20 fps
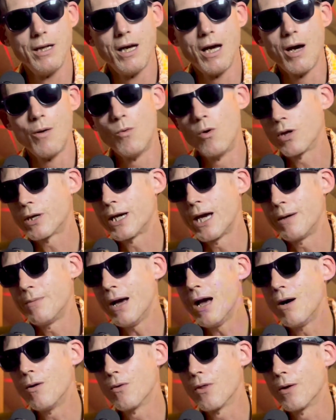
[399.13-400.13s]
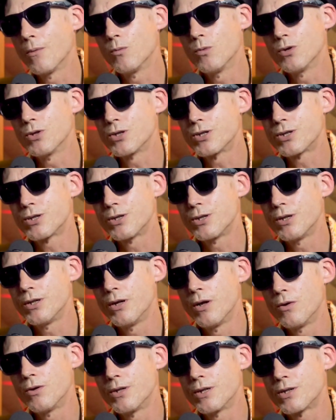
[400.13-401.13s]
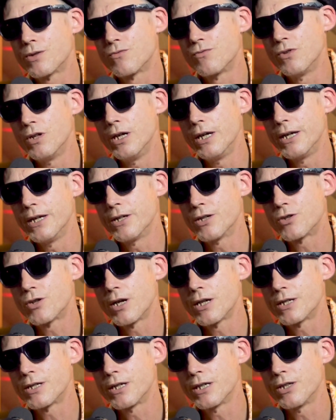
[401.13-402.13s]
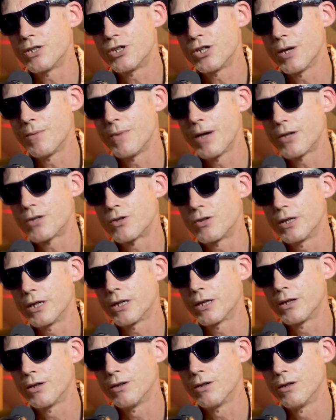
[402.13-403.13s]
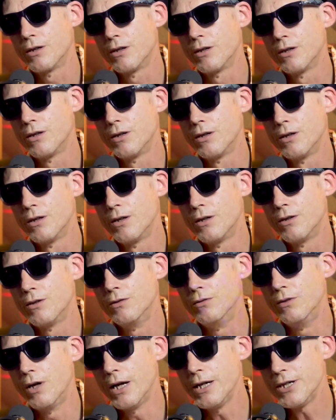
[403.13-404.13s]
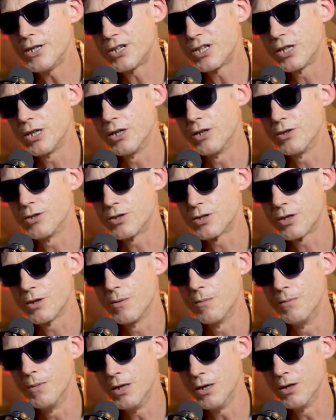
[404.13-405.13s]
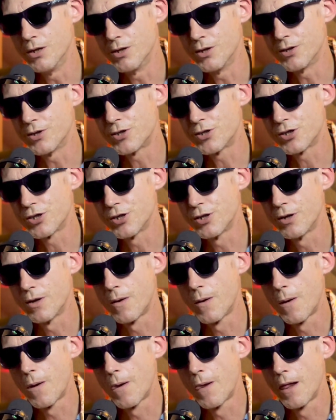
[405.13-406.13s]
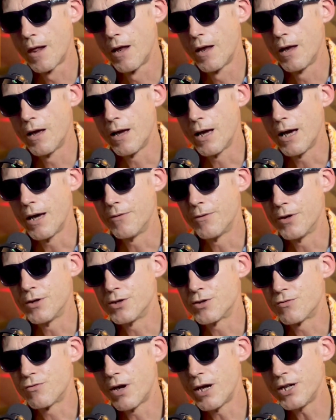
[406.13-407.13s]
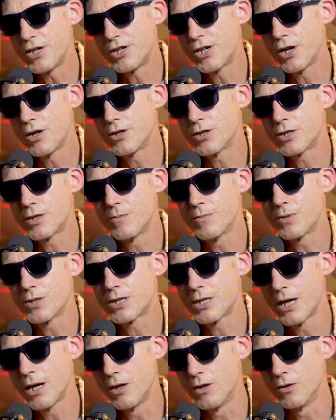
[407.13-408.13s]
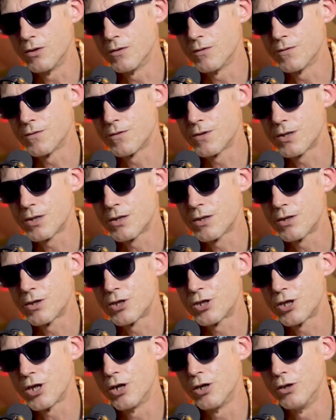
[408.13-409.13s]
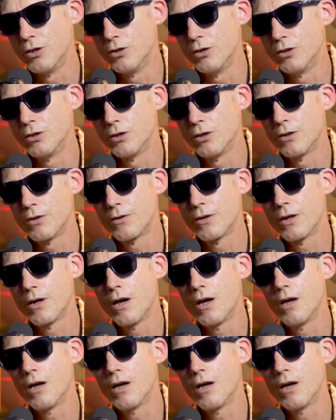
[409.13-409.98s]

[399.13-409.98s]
And what came out that was, you know, this really interesting geometric ratios that emerge. And those ratios themselves show that